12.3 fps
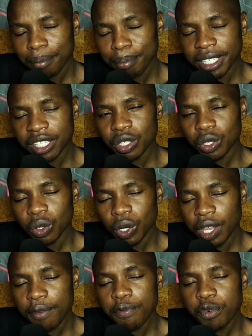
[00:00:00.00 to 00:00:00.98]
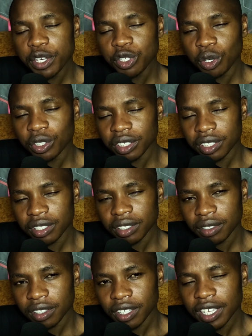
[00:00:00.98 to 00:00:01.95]
But if we don't
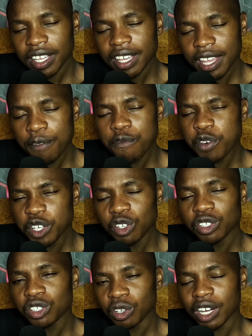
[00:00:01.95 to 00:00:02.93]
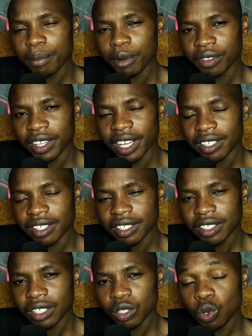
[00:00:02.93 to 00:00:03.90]
talk about that,
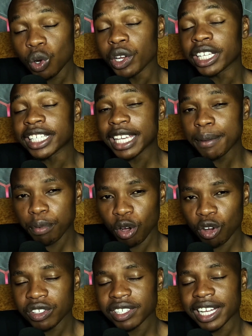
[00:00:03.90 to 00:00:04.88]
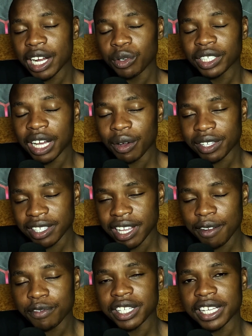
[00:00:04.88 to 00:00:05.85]
we will keep on surrounding
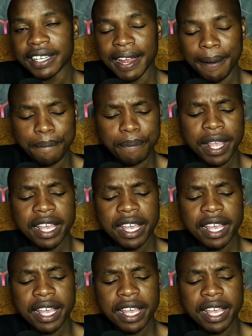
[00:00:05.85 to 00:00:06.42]
ourselves in